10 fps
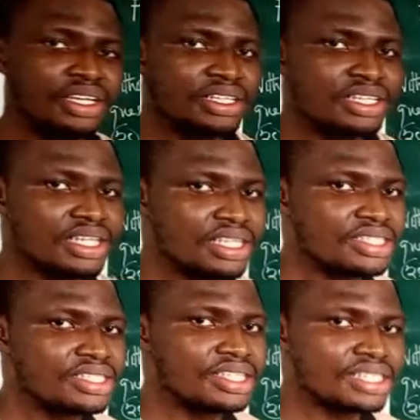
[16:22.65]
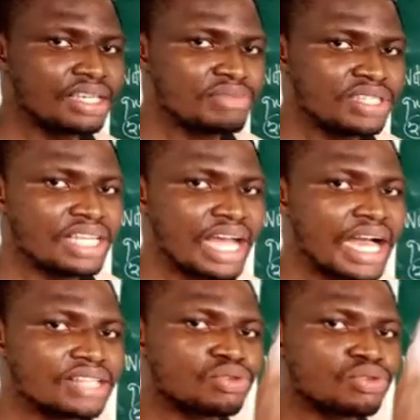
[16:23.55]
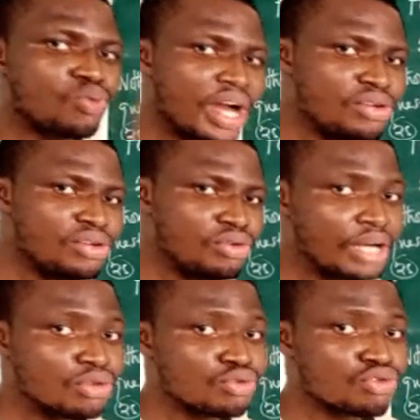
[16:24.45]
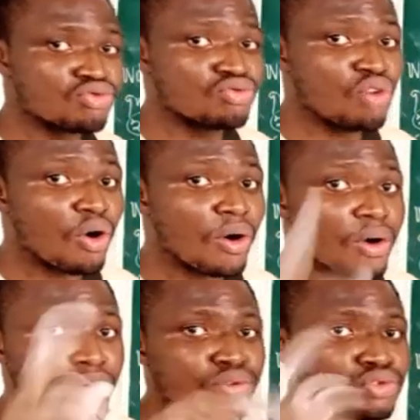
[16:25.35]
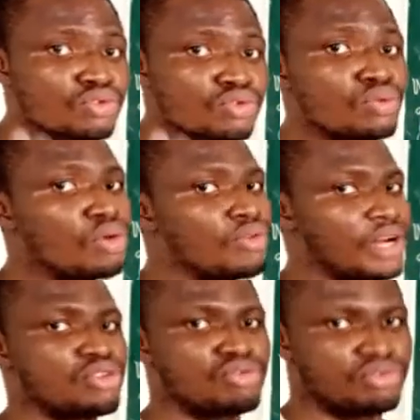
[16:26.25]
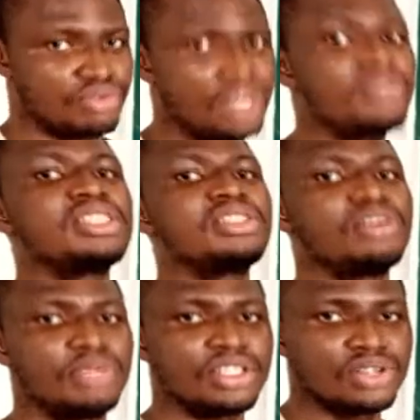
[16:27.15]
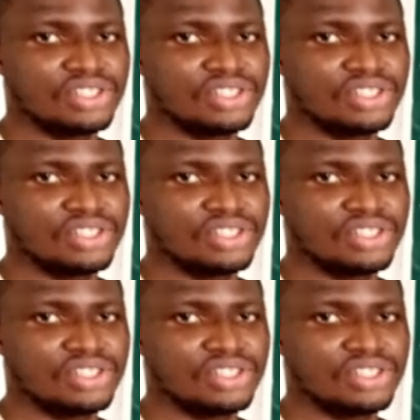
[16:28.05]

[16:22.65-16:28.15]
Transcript: is the same thing as 1 over root 2 or root 2 over 2 if the denominator is